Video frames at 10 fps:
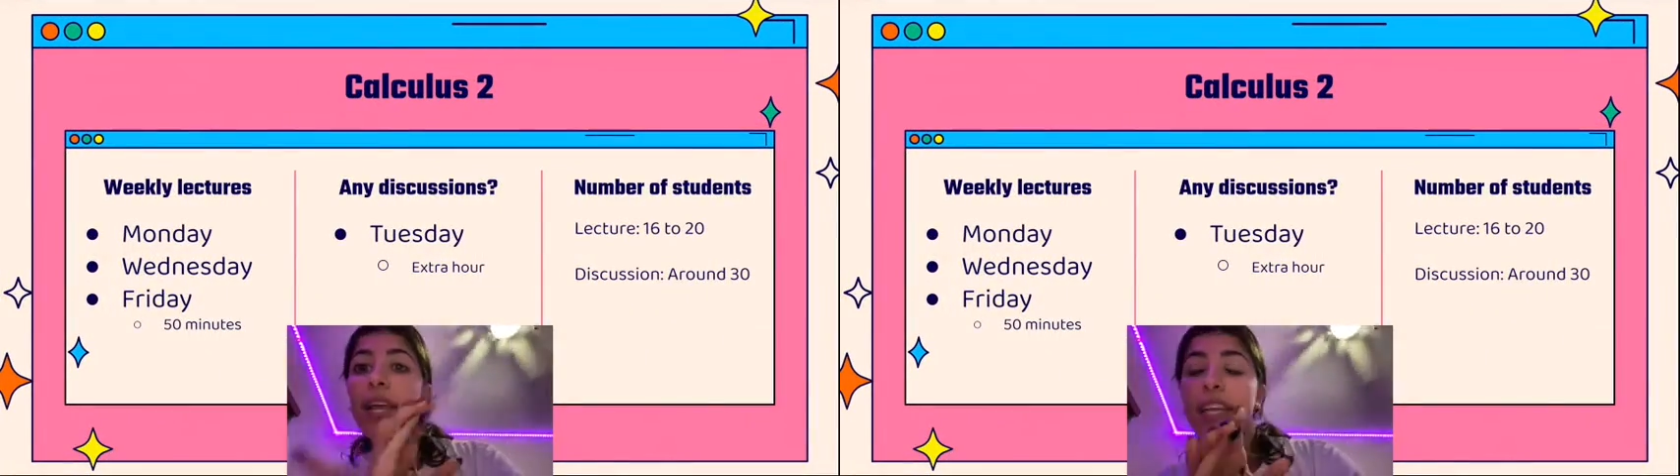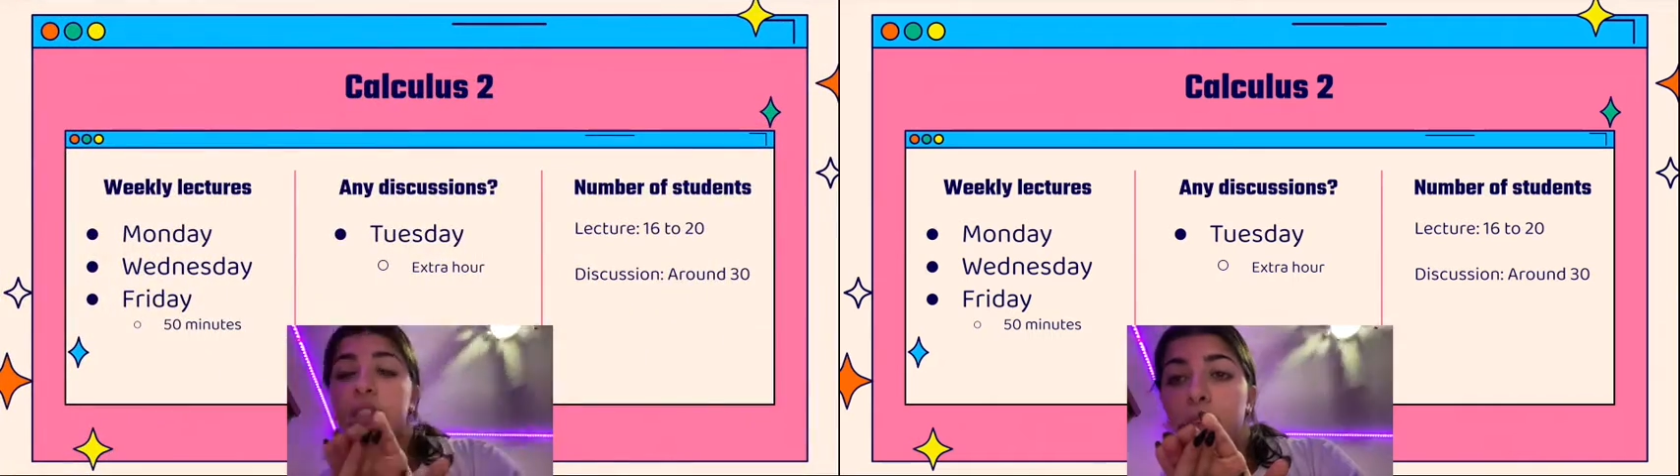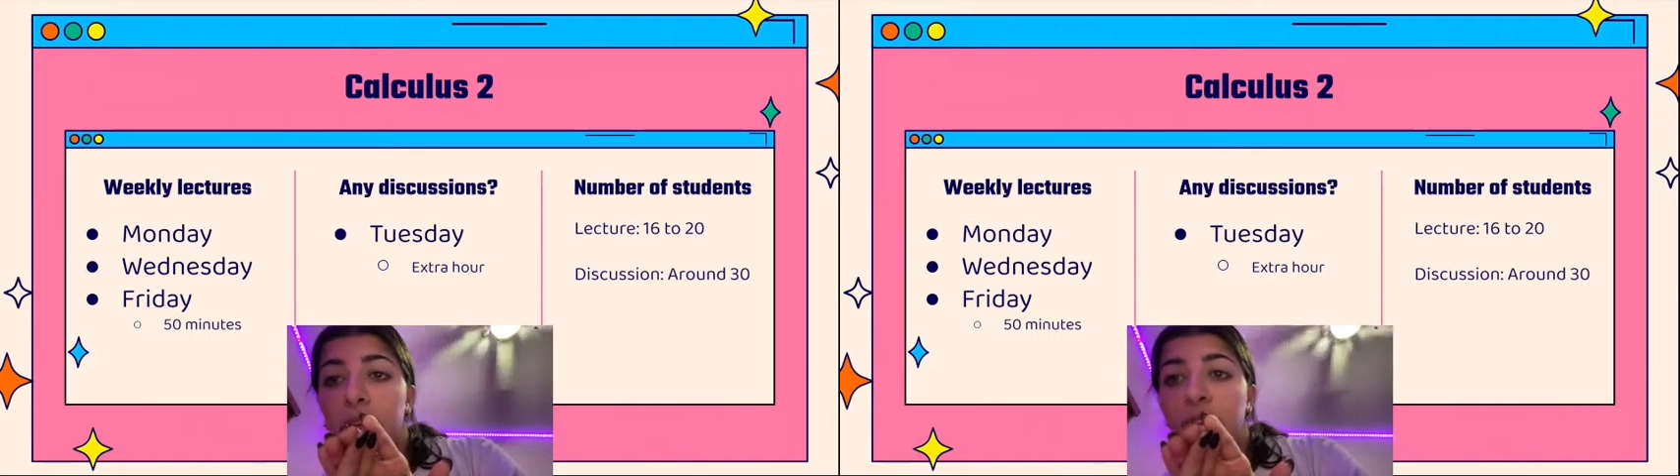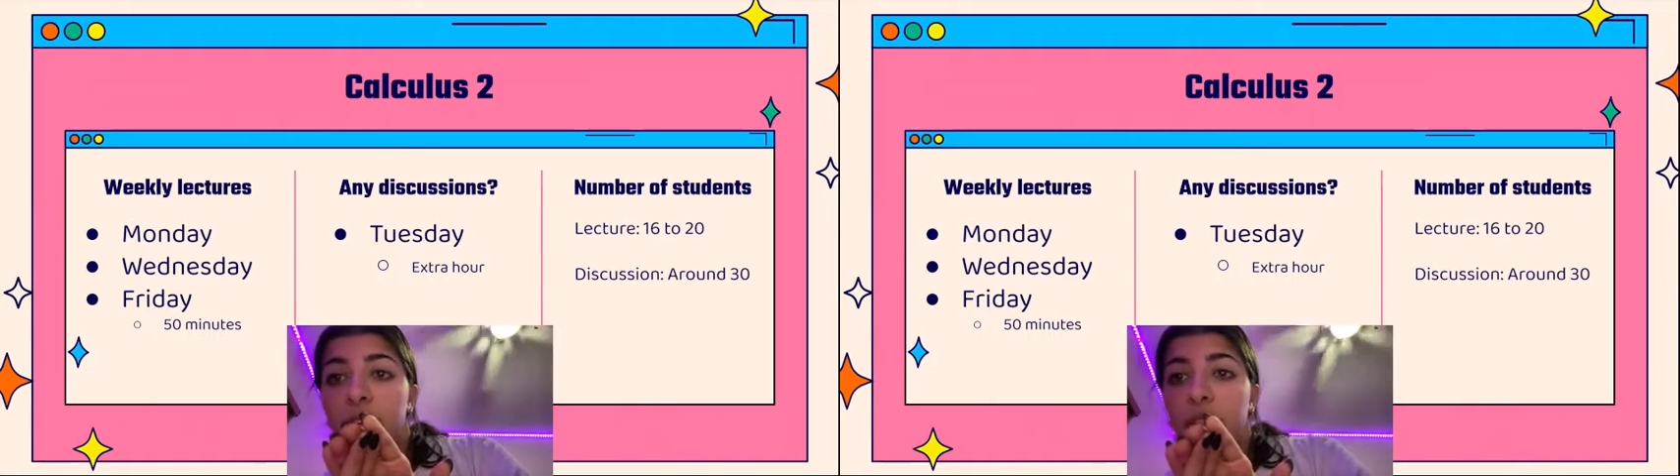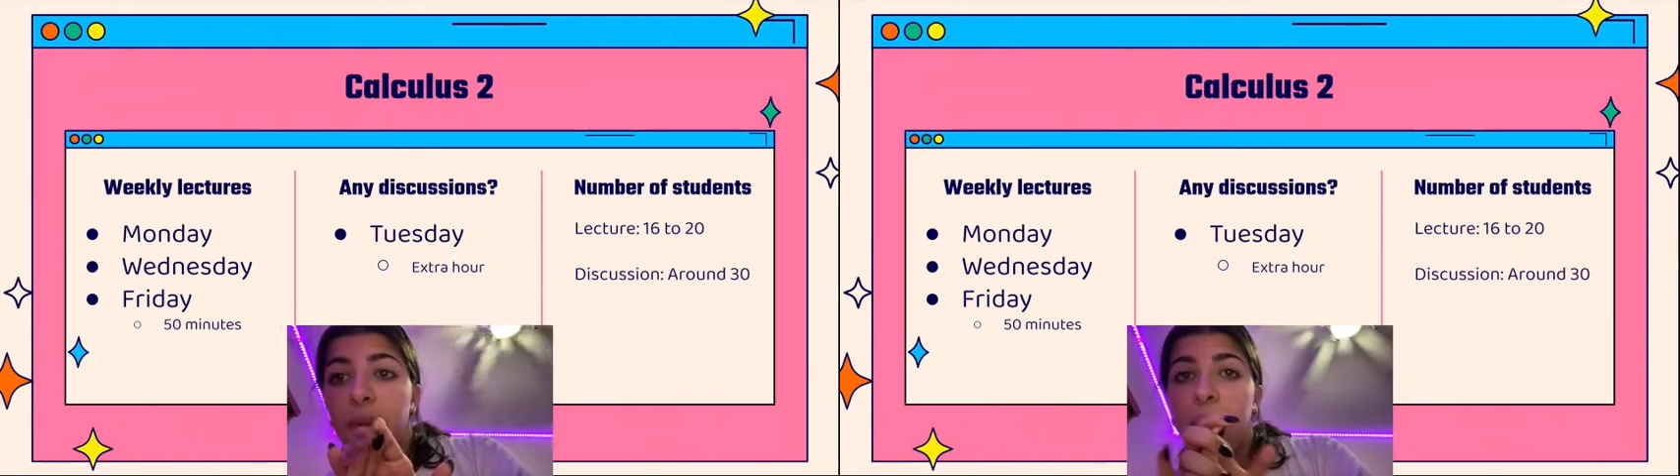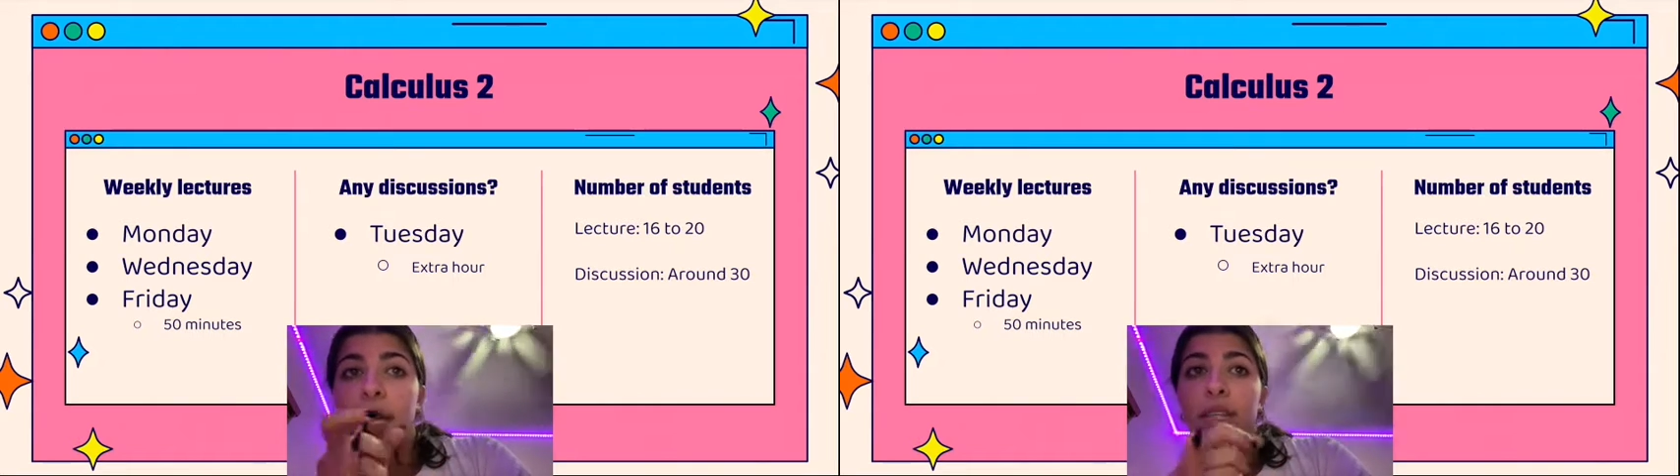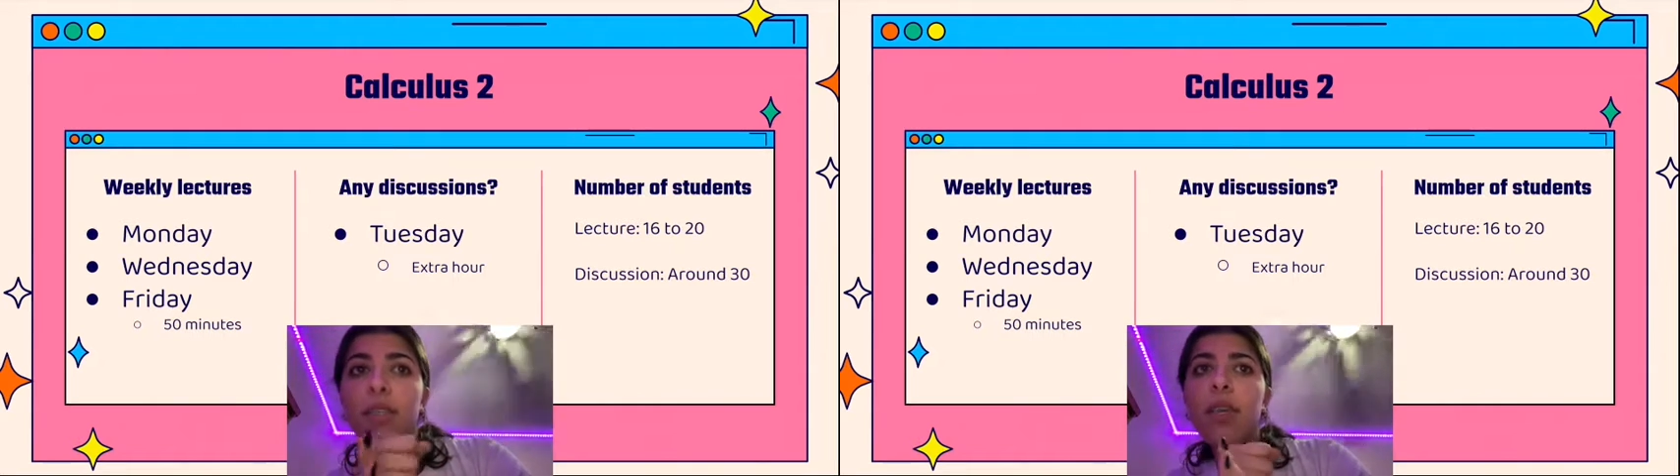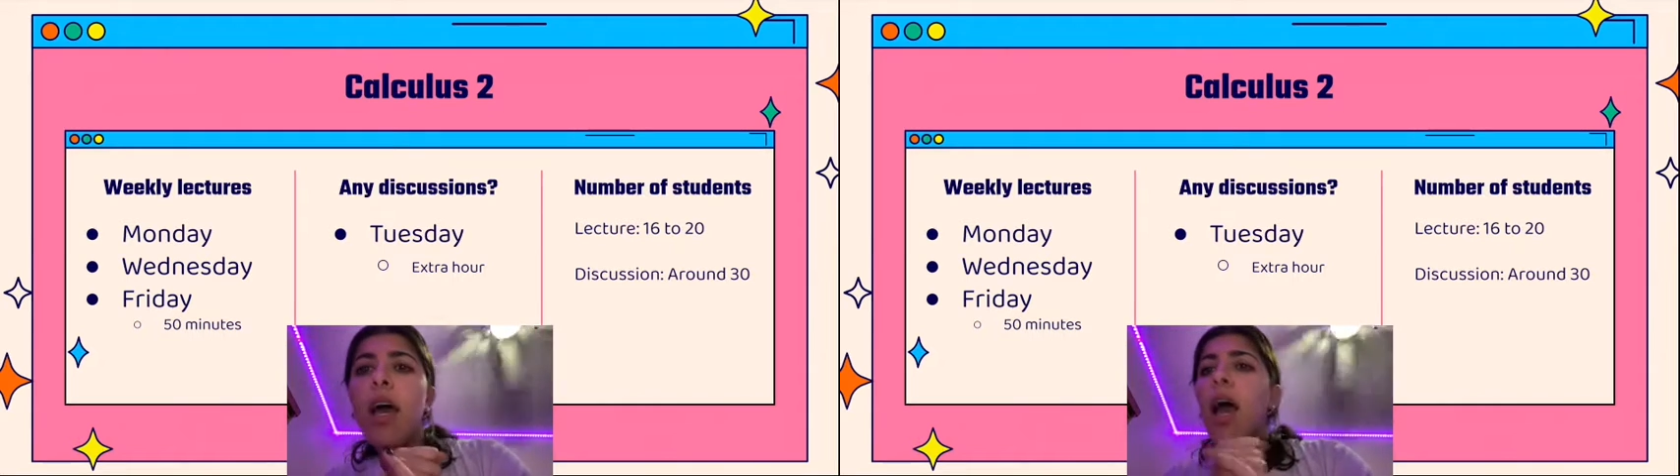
each be 50 minutes.